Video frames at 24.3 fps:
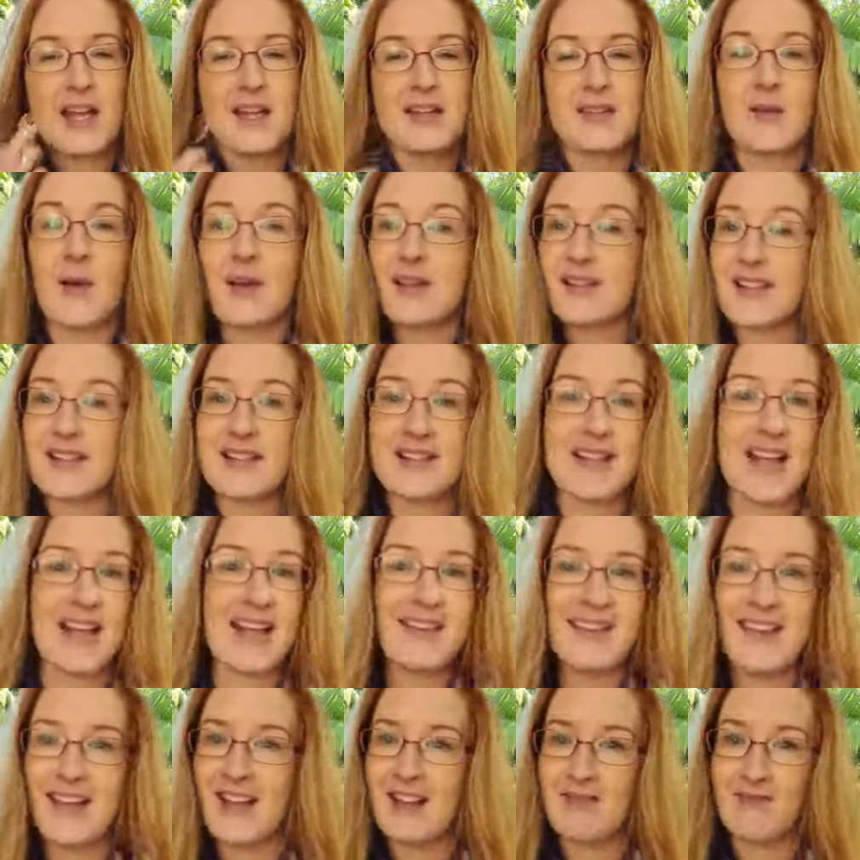So as I
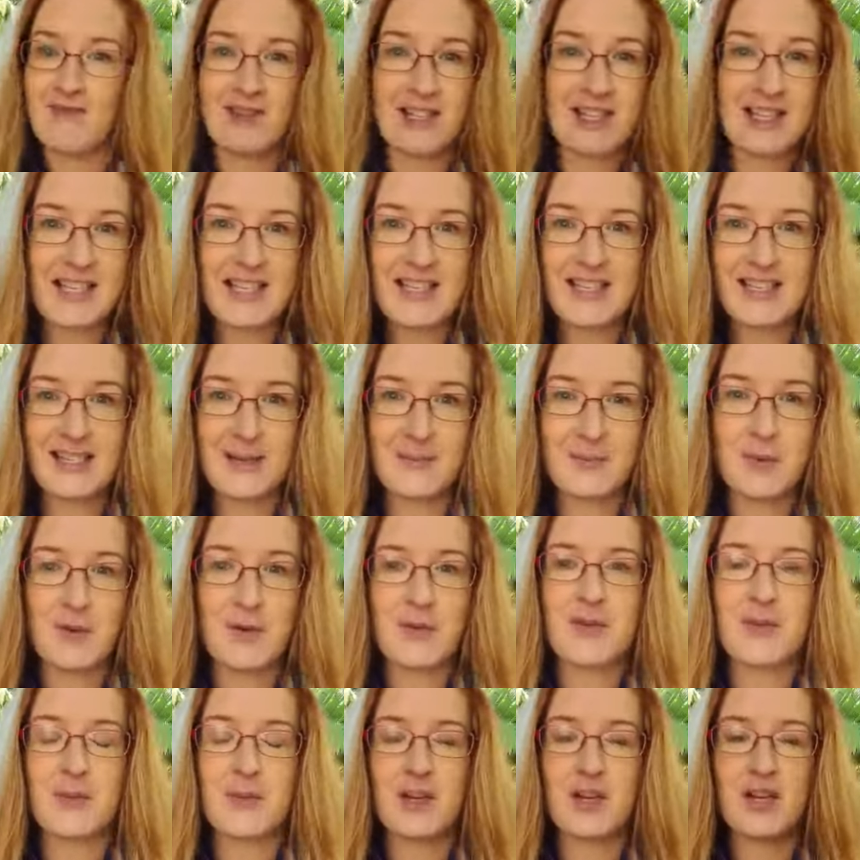said, they're really
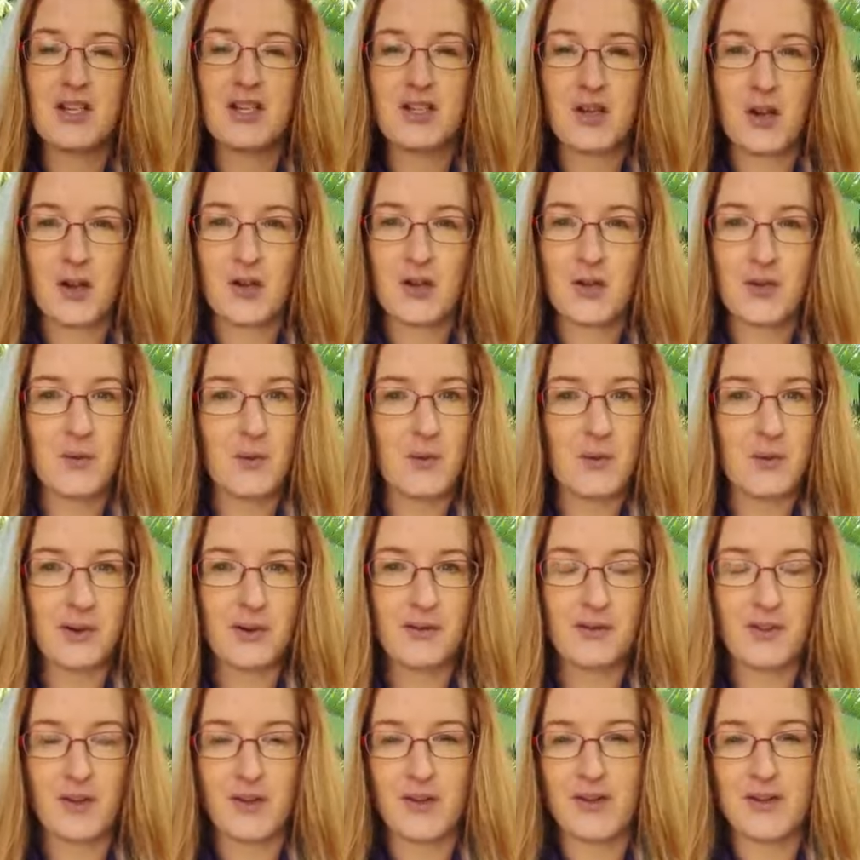simple, so I'm going to show you all
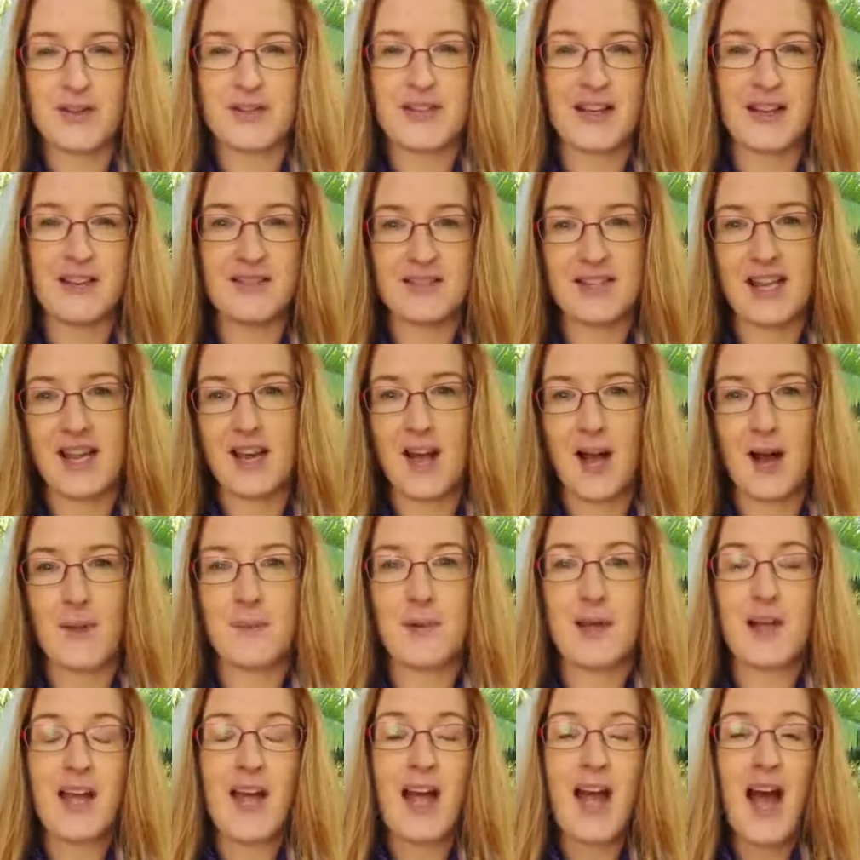of those that I've set up.